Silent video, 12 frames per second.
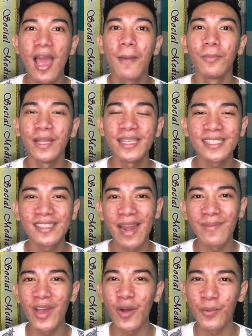please
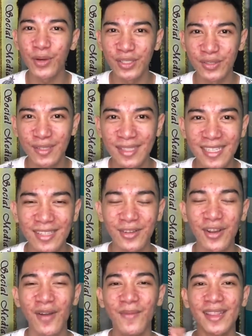grab the opportunity to
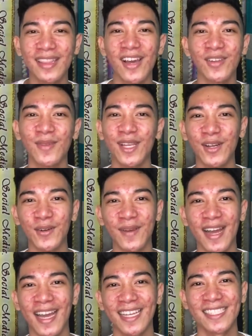comment down below,
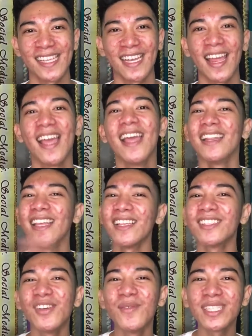mga kachena. Thank you
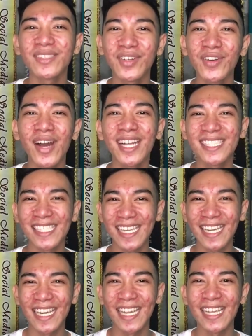so much for
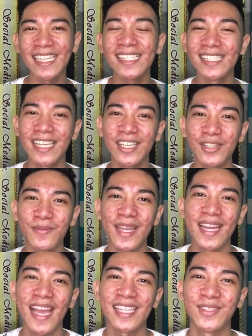watching! See you to my
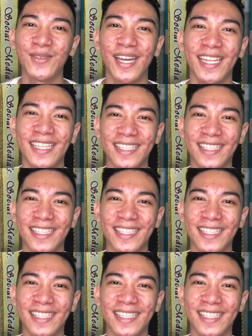next one!